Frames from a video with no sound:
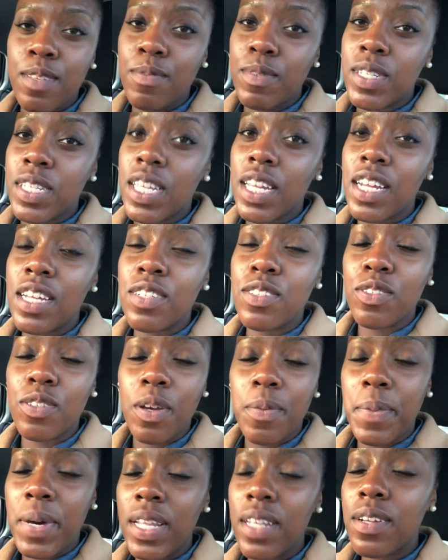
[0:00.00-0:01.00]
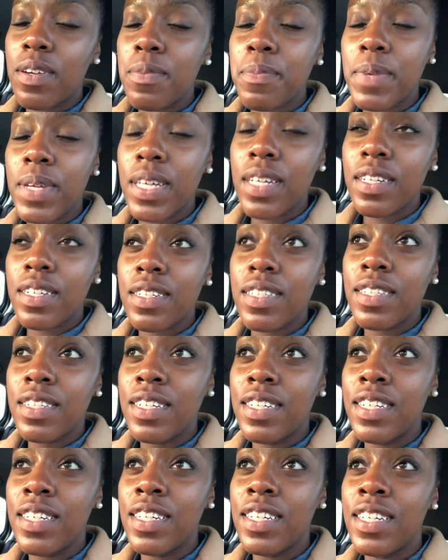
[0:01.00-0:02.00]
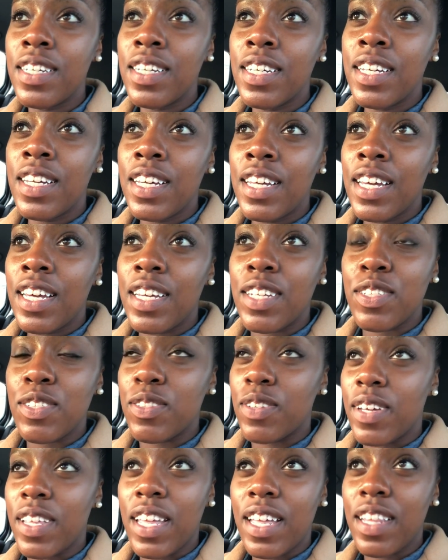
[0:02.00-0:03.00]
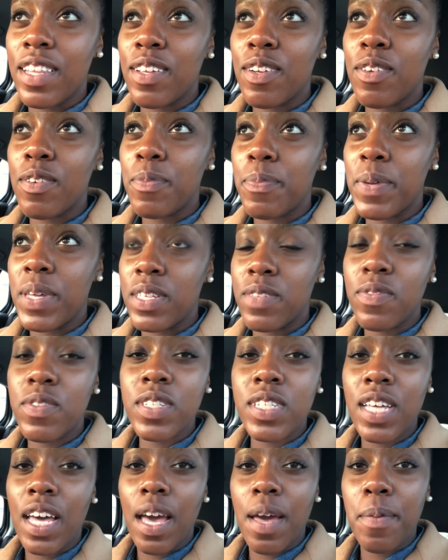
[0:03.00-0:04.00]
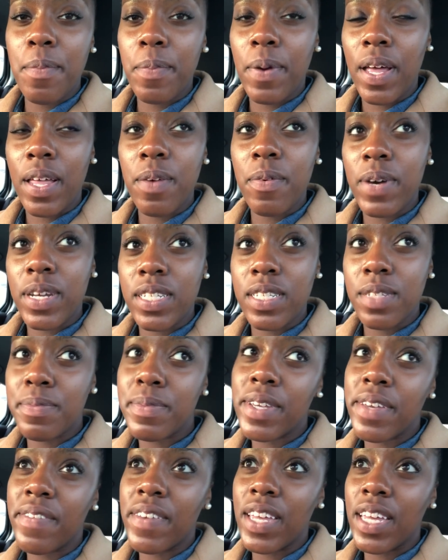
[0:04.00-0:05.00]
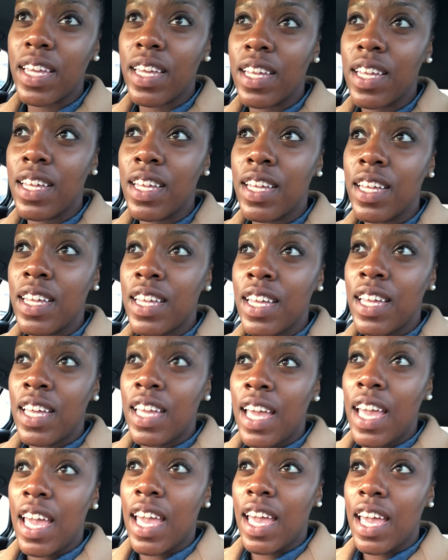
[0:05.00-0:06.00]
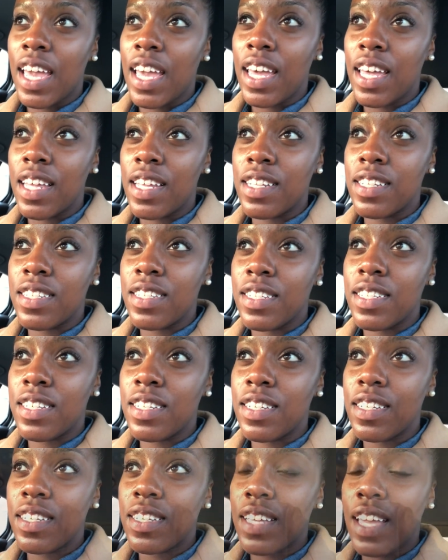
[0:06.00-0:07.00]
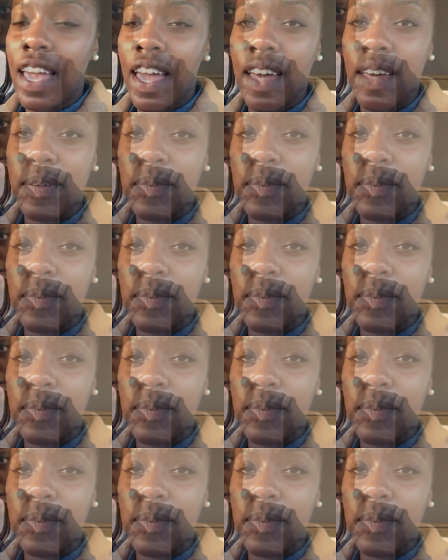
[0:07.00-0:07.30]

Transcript: So I'm just going to enjoy my little meal, enjoy that little peaceful time, probably watch some TV. And yeah.